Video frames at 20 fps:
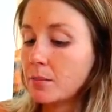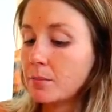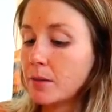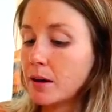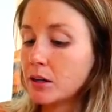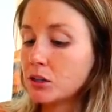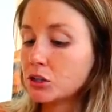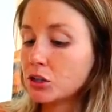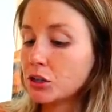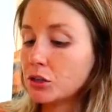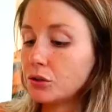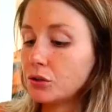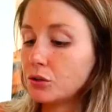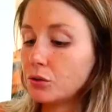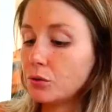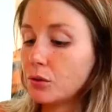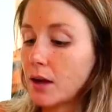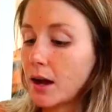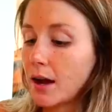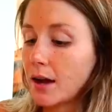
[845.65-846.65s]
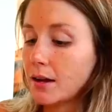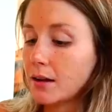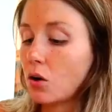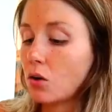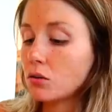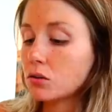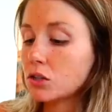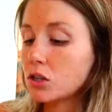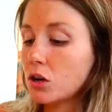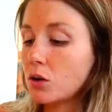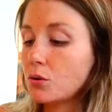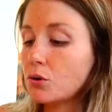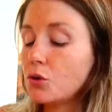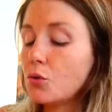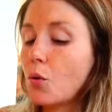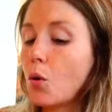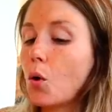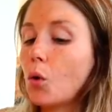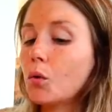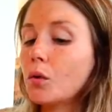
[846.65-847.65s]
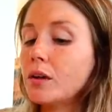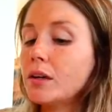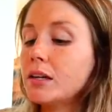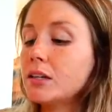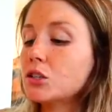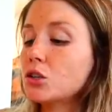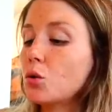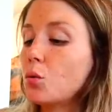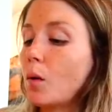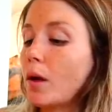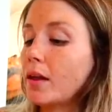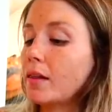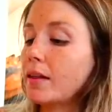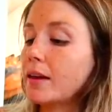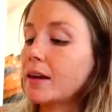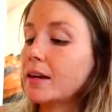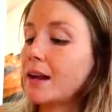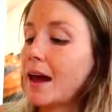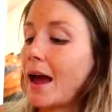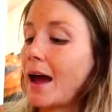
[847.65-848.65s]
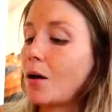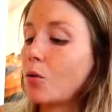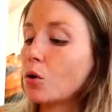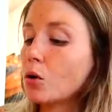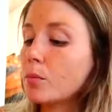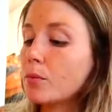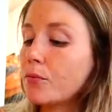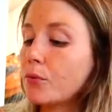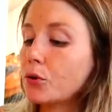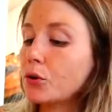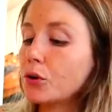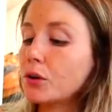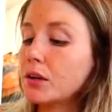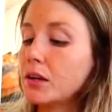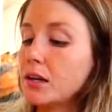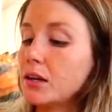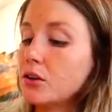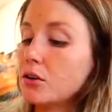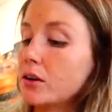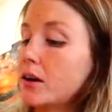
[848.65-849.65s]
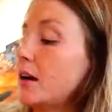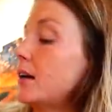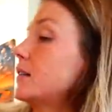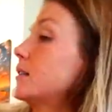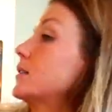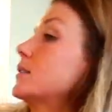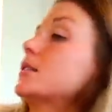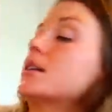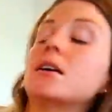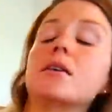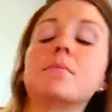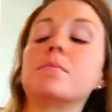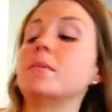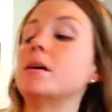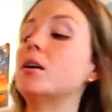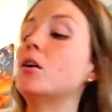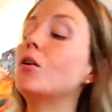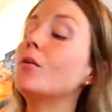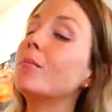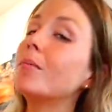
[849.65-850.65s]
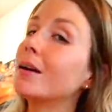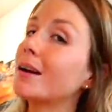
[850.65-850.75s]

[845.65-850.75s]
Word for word: Make sure you do that. Also, you only need to wait like an hour before you can eat your next meal,